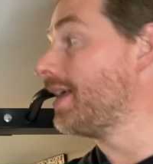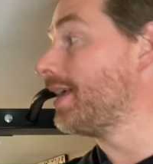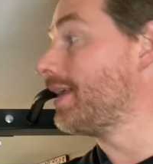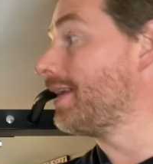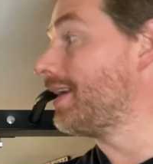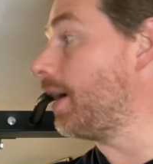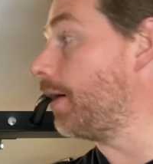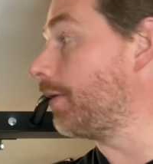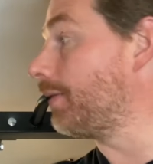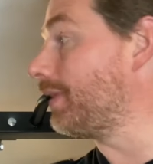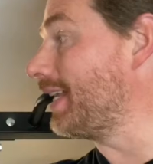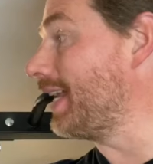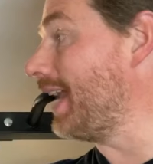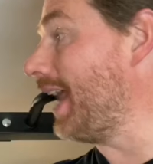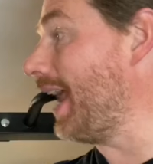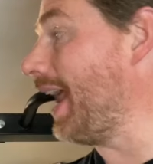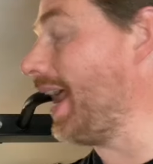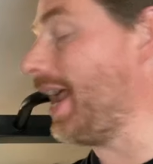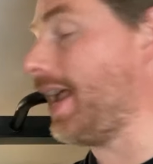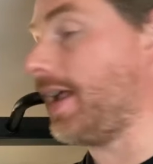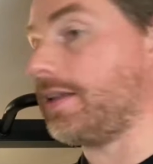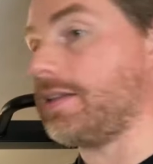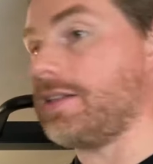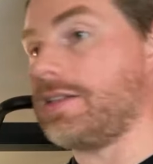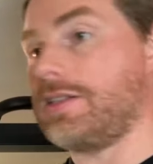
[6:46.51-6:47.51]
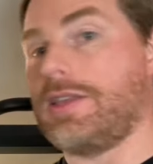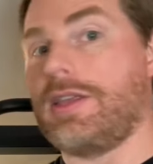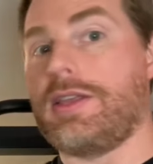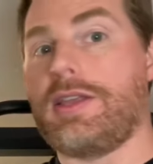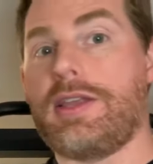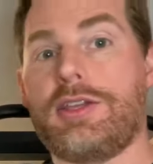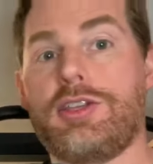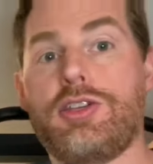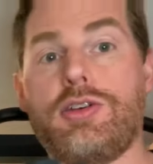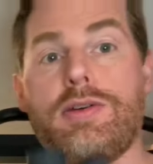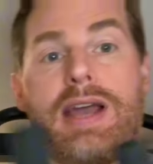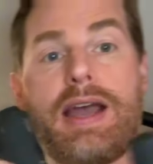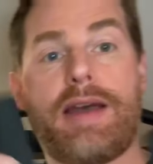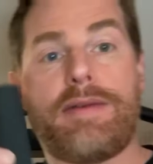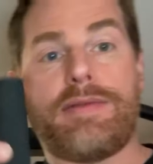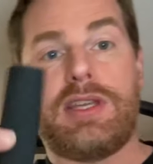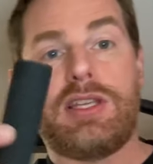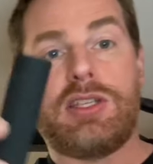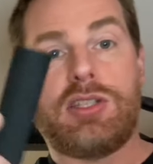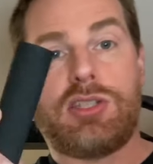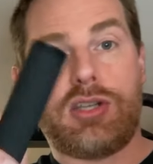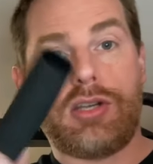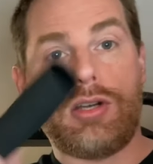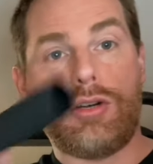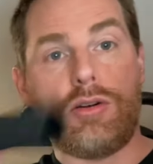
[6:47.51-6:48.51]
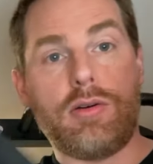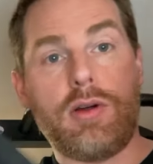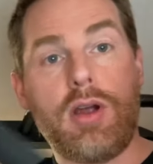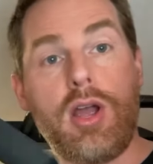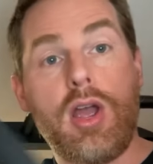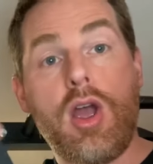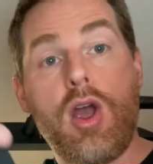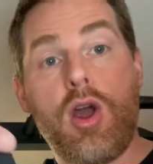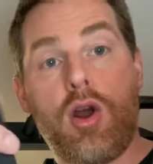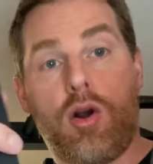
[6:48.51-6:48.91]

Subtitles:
Now on the ends, they do have these 2